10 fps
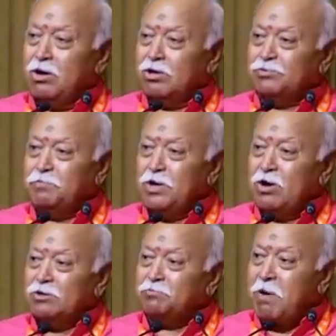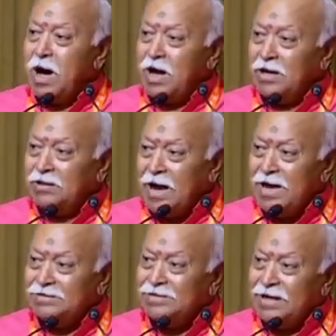Because Bharat
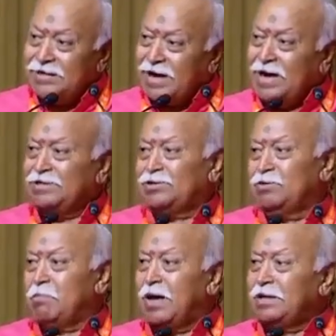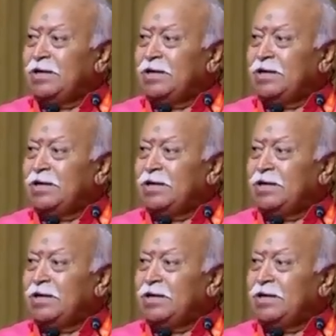has that tradition.